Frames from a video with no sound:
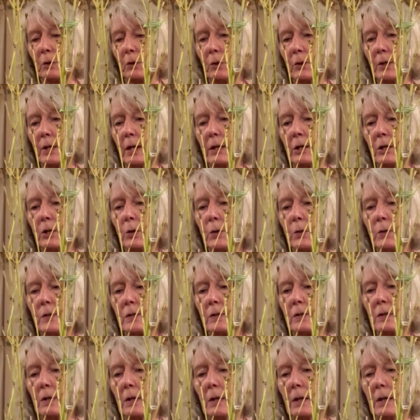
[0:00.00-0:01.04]
Could I
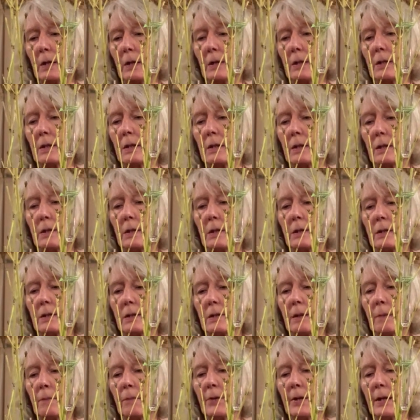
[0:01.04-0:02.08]
use
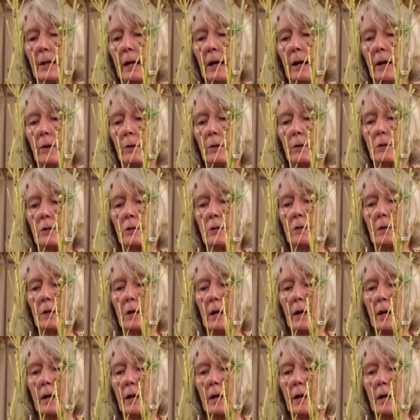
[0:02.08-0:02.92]
something else?